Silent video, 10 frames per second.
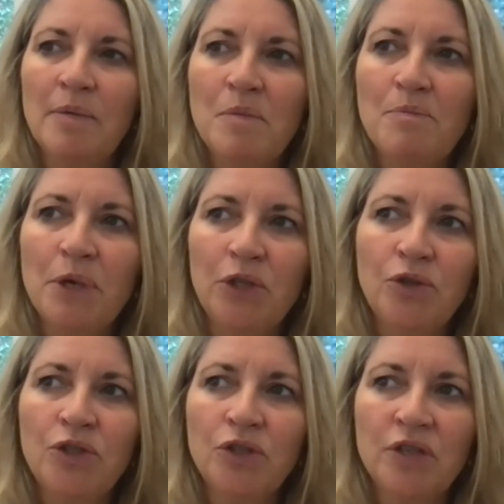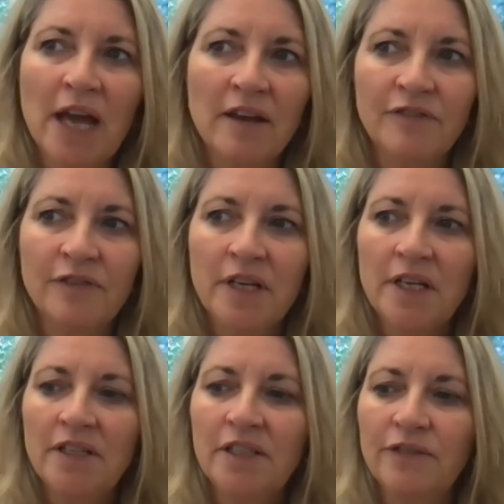But you should have
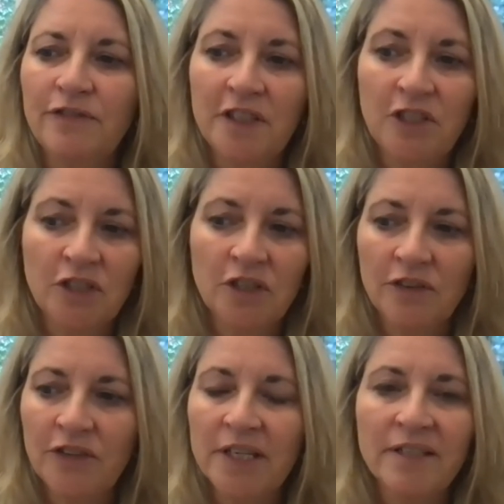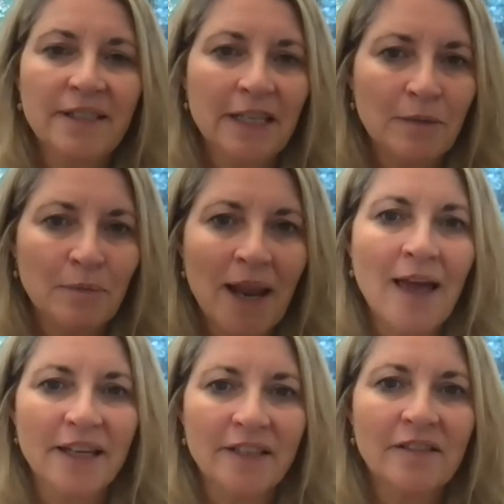sufficient things in
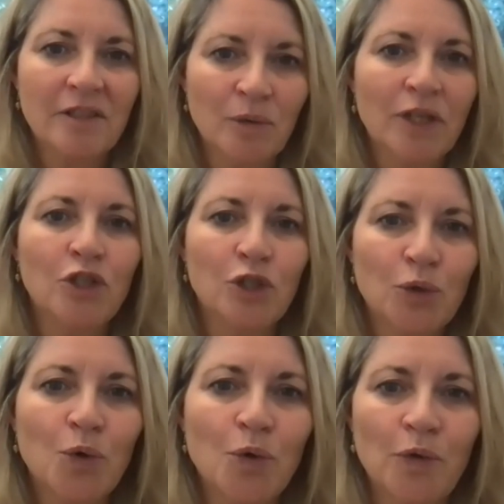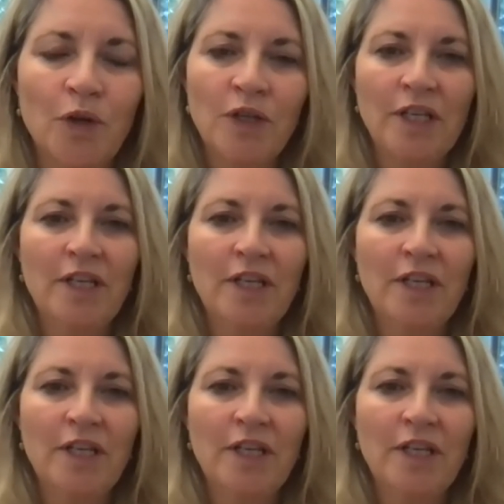place to ensure that,